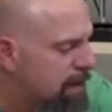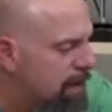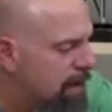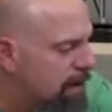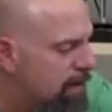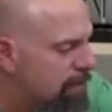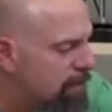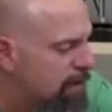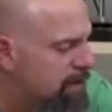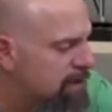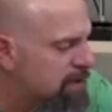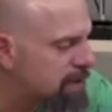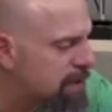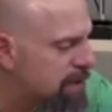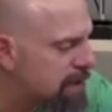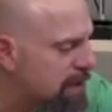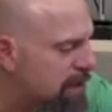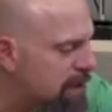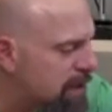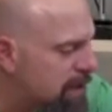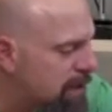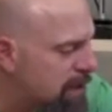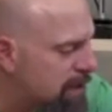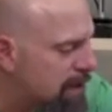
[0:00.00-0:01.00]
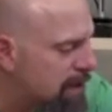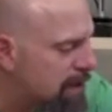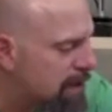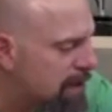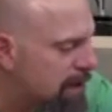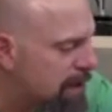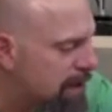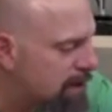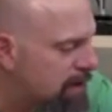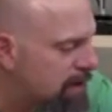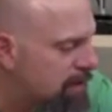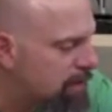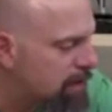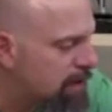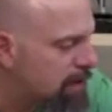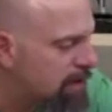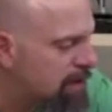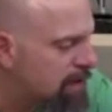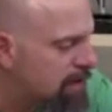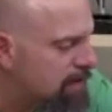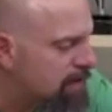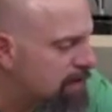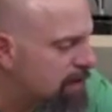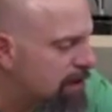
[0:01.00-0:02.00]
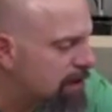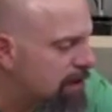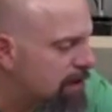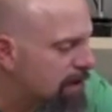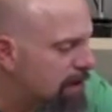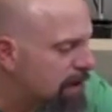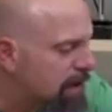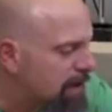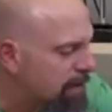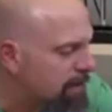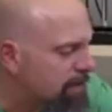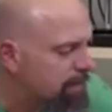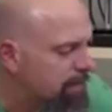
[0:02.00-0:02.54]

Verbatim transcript: Originally, how do you work this? Okay.